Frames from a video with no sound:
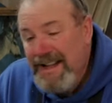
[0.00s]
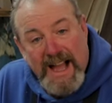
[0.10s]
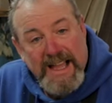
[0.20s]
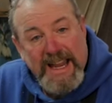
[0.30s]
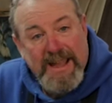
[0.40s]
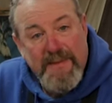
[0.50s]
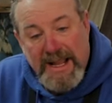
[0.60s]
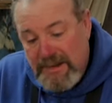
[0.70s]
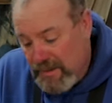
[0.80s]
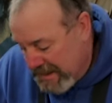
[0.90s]
I got to get
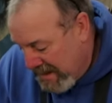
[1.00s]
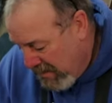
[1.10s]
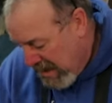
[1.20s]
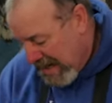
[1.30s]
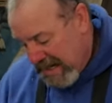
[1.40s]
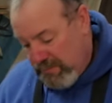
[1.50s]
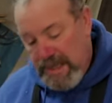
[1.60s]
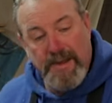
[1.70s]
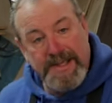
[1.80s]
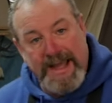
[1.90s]
back to work now. I got to
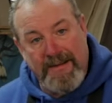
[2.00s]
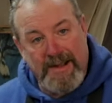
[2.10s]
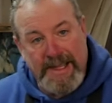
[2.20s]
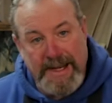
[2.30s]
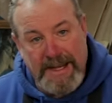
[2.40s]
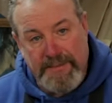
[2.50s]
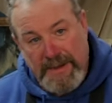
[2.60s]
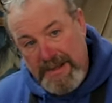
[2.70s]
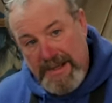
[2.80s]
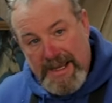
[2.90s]
blow this out and clean it up
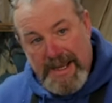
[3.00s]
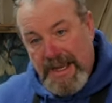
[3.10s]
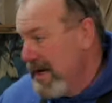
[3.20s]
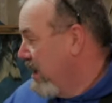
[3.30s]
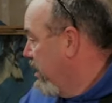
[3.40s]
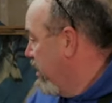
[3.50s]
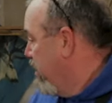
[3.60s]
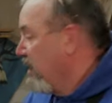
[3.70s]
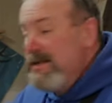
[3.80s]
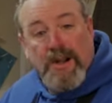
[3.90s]
and uh,
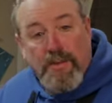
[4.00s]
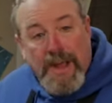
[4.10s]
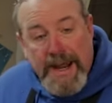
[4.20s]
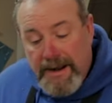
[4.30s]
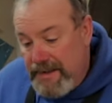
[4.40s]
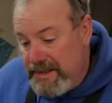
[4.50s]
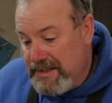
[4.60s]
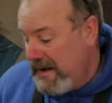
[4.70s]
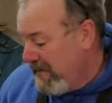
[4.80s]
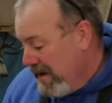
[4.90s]
start planning all this
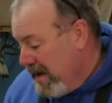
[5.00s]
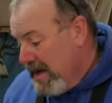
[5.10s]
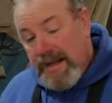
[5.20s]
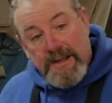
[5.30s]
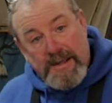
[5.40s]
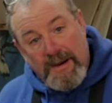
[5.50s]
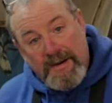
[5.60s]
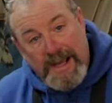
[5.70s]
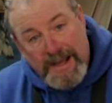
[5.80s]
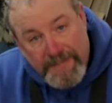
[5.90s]
stuff.
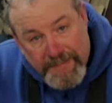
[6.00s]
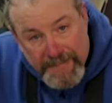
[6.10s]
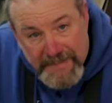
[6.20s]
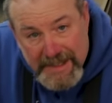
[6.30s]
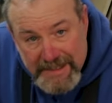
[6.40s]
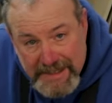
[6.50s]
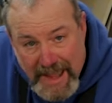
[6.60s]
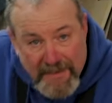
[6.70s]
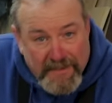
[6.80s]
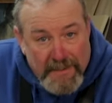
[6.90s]
So uh, this is
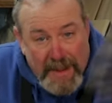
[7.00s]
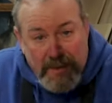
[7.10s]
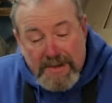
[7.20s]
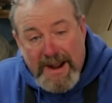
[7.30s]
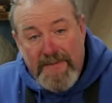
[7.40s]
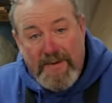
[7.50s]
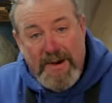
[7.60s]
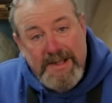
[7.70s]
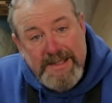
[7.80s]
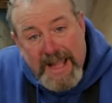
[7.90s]
Kevin from Humboldt
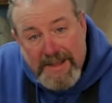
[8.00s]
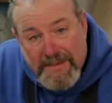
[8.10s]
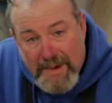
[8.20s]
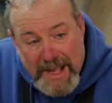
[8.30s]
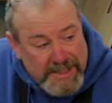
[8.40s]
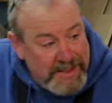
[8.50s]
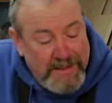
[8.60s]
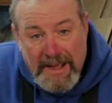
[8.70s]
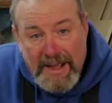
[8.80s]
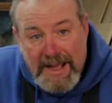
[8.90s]
Craftworks. Thanks for
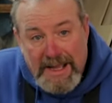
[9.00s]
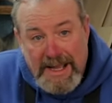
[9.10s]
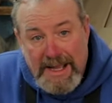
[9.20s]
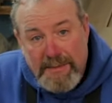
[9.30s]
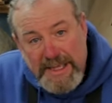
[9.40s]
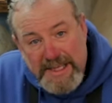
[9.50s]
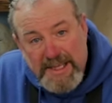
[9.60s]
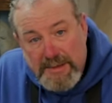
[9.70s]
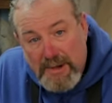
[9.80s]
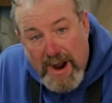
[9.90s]
watching. Uh, please
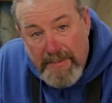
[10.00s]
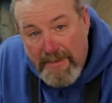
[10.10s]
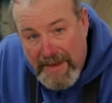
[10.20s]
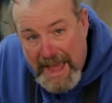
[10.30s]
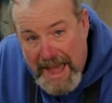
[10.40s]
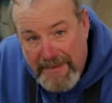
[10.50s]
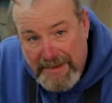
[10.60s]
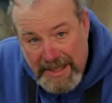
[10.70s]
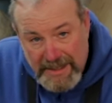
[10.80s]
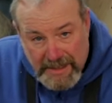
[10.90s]
subscribe if you
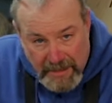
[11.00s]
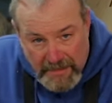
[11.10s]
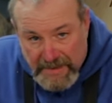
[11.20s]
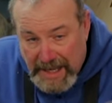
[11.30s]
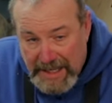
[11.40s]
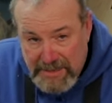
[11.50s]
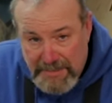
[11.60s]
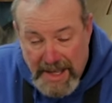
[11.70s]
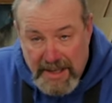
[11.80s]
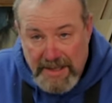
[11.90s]
haven't. Hit the notification
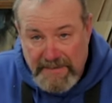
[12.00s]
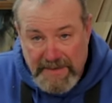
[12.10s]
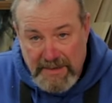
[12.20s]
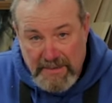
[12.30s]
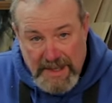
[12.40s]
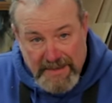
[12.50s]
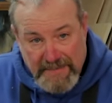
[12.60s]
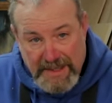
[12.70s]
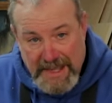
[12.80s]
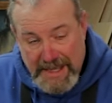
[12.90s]
bell if you uh,
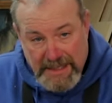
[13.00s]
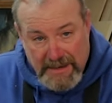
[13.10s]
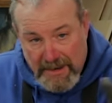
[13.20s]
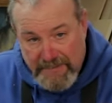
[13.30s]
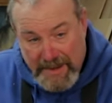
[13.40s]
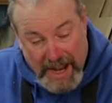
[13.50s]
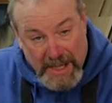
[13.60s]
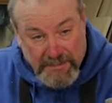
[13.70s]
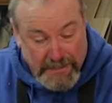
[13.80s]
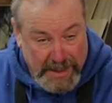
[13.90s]
feel like hitting the
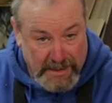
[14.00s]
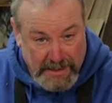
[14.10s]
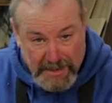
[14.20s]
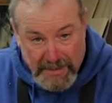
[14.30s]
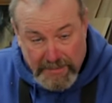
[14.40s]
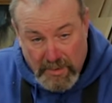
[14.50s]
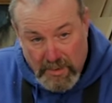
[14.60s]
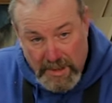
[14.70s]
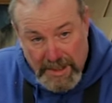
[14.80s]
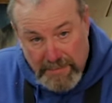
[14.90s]
notification bell to hear
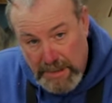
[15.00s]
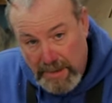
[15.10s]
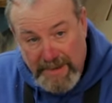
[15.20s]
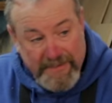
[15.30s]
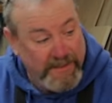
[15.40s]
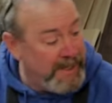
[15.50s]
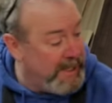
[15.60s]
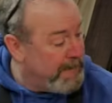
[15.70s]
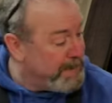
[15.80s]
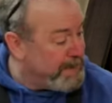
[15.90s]
more uh, baloney from
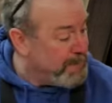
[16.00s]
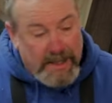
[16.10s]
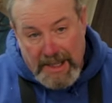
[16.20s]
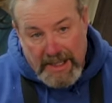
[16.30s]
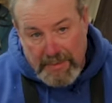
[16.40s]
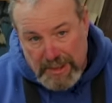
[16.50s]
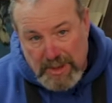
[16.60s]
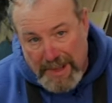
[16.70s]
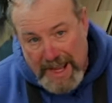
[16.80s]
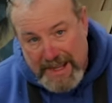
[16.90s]
me. Uh, the
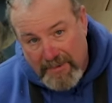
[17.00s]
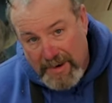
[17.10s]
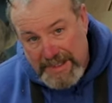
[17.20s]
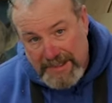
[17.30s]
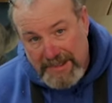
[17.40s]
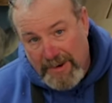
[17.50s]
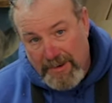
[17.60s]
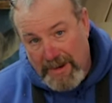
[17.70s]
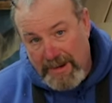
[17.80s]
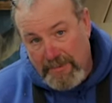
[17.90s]
Butcher Block giveaway is still
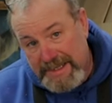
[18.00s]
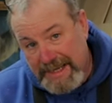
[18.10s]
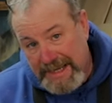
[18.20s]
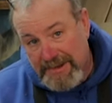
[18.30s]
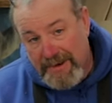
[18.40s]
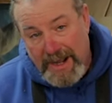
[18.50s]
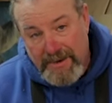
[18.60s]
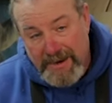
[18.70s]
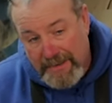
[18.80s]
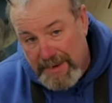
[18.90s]
going on. Once I get to
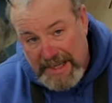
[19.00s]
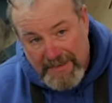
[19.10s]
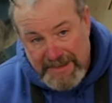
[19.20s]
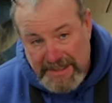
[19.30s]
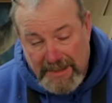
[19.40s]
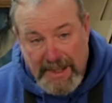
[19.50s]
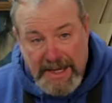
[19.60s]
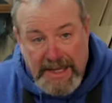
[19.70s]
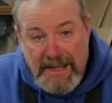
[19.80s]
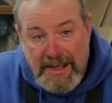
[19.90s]
100, I'm going to give it to
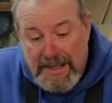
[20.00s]
somebody.